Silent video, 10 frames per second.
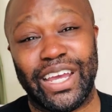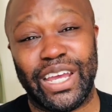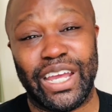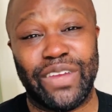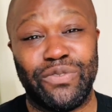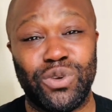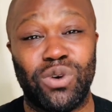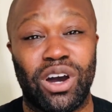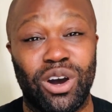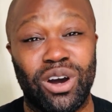if you
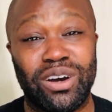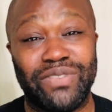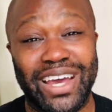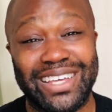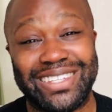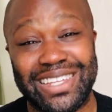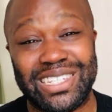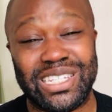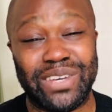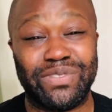are of a
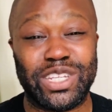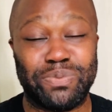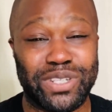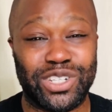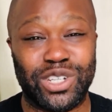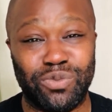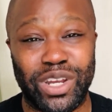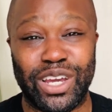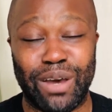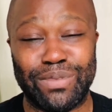sensitive disposition when
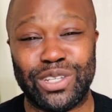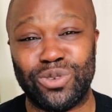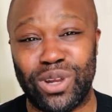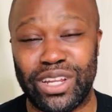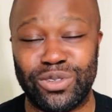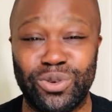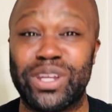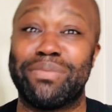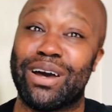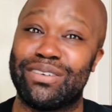it comes to talking
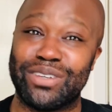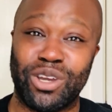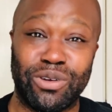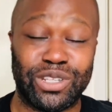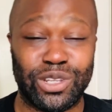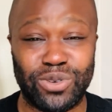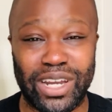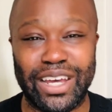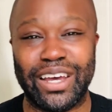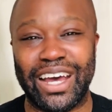about going to the
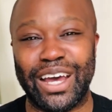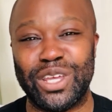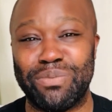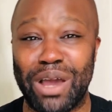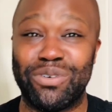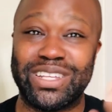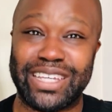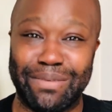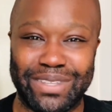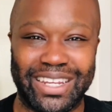toilet, you might want to
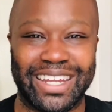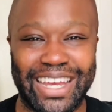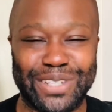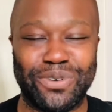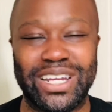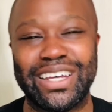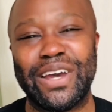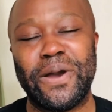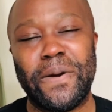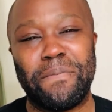skip to the next one,
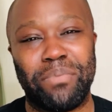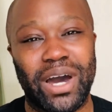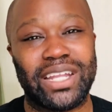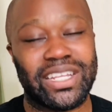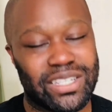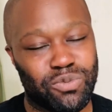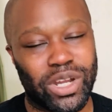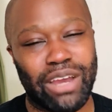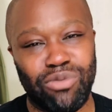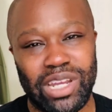but this is one
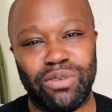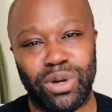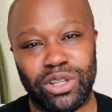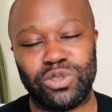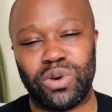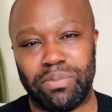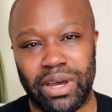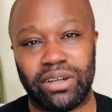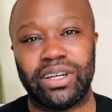I really want to talk about.